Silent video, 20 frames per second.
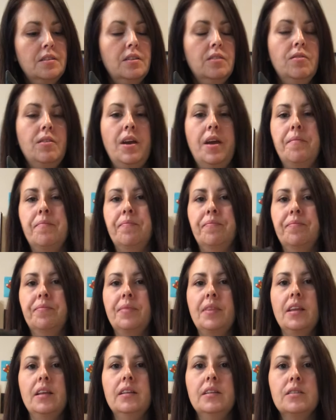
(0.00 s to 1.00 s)
Okay,
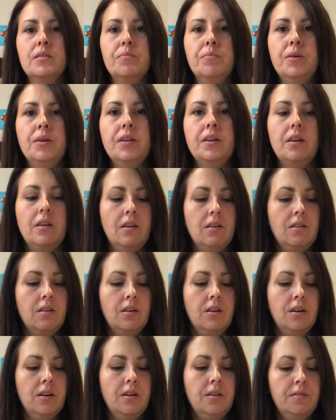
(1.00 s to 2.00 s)
let's put
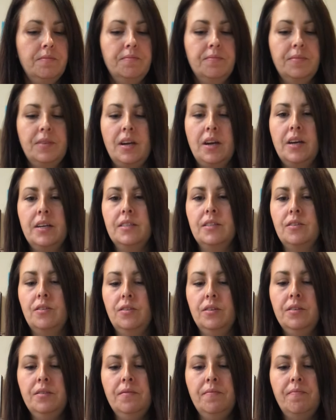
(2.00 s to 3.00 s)
our eyes
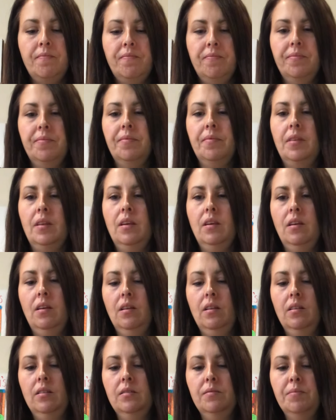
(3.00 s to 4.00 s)
on.
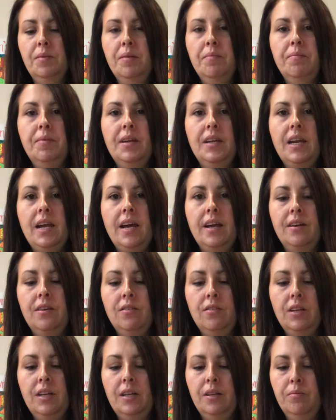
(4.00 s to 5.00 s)
This might be an
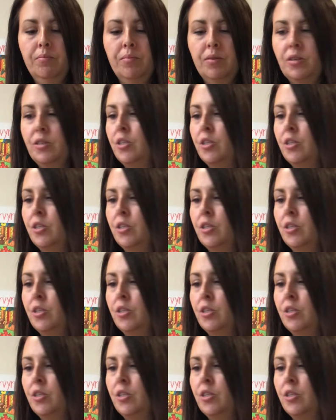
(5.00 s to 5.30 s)
adult helper